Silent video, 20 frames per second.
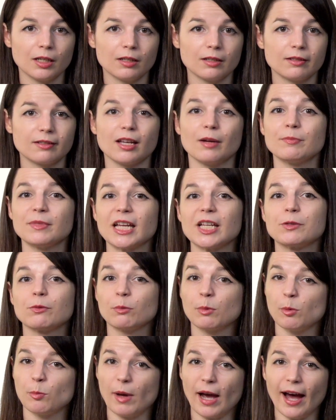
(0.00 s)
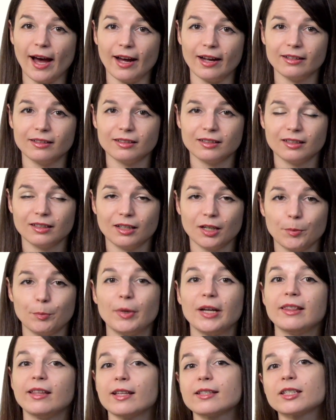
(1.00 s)
Some days will be bad.
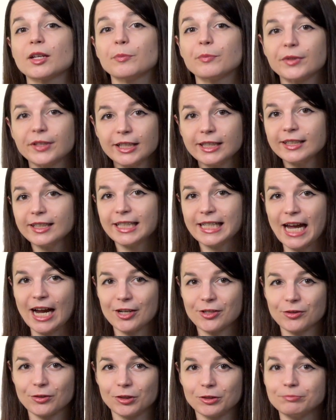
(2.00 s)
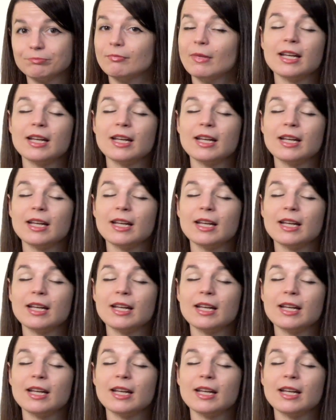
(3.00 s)
But that's completely natural,